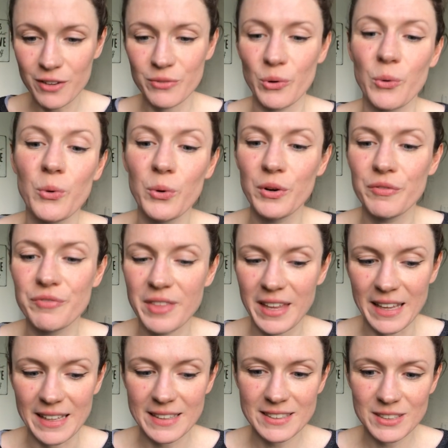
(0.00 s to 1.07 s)
of all of
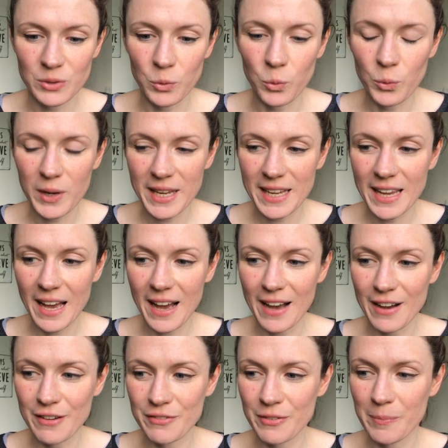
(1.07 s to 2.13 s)
this, me
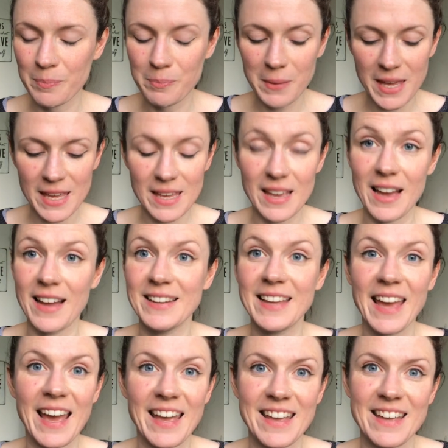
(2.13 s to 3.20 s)
and
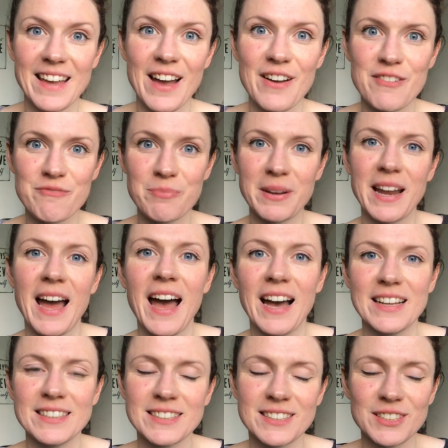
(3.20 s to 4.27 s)
Kate have been
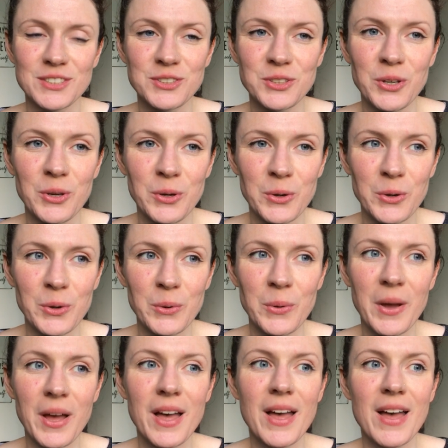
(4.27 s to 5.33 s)
asked
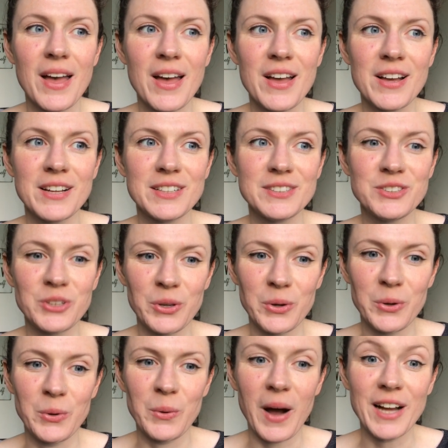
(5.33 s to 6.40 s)
to
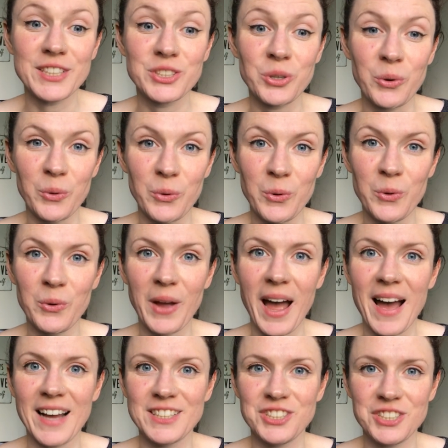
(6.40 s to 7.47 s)
do a talk
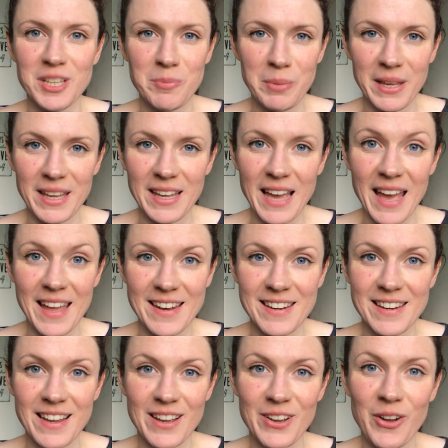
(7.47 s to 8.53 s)
at a
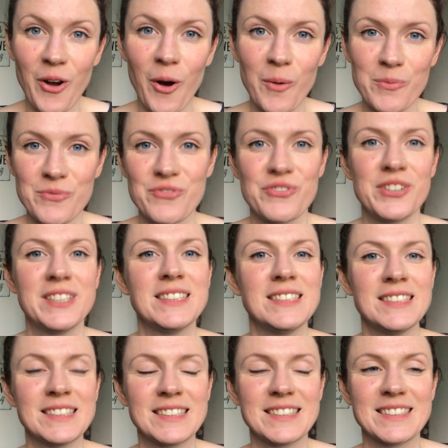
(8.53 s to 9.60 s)
GPN
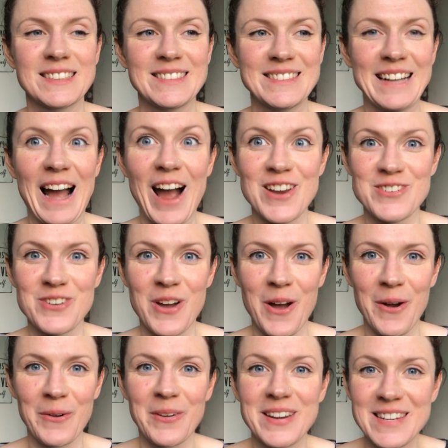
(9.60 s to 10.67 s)
conference. I
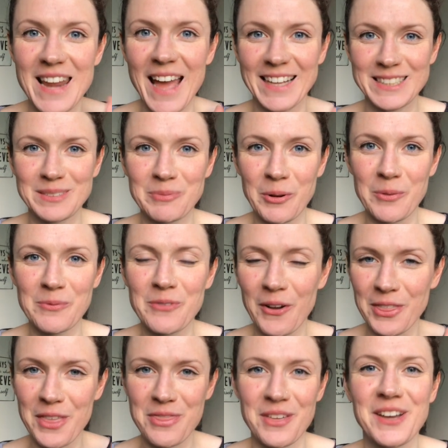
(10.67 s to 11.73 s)
know, next month
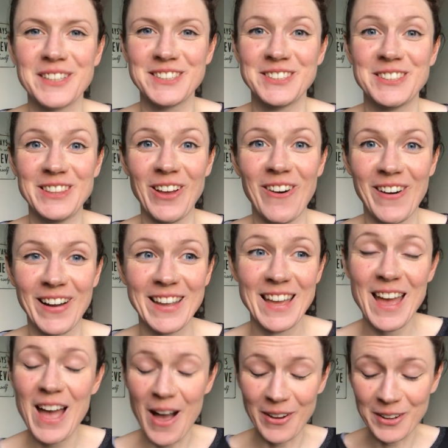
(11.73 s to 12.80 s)
on the 3rd of July,
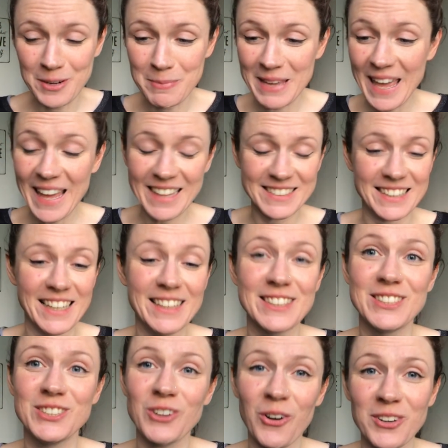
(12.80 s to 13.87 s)
I'm going to be hitting the
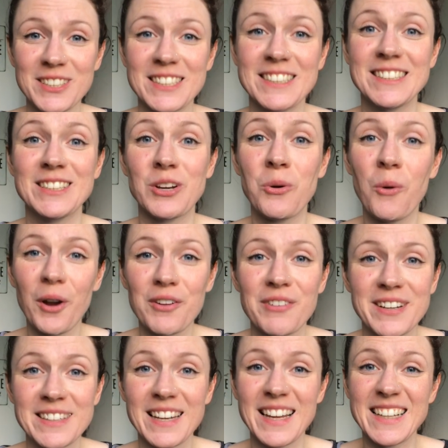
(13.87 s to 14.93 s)
doctors, the
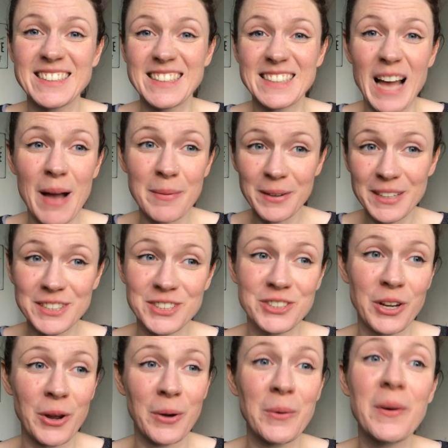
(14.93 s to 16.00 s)
qualified nurses. I'm going to
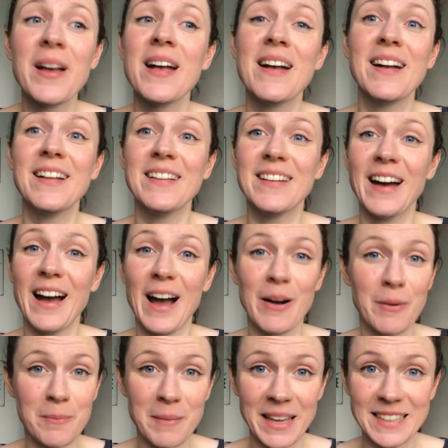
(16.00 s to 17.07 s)
show
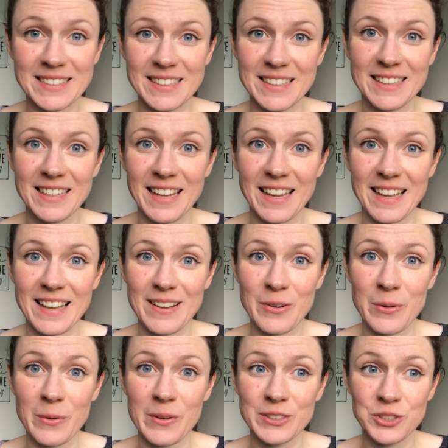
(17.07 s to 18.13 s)
how amazing
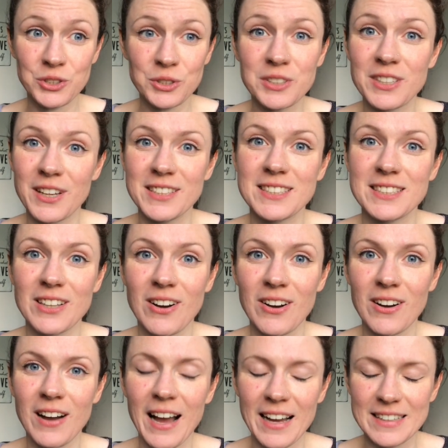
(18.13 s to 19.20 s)
student nurses
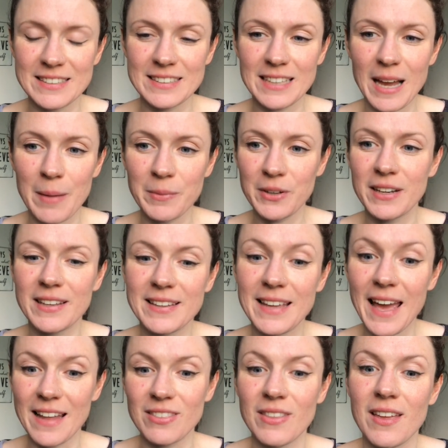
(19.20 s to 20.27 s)
are, and I'm going to
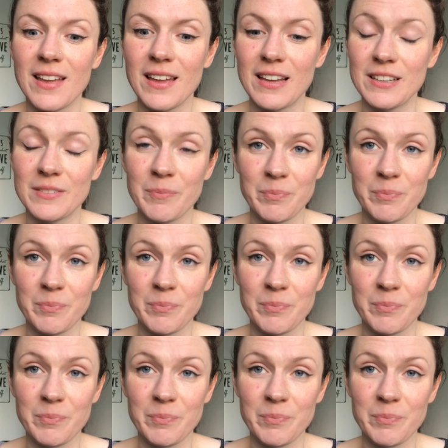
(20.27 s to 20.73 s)
get the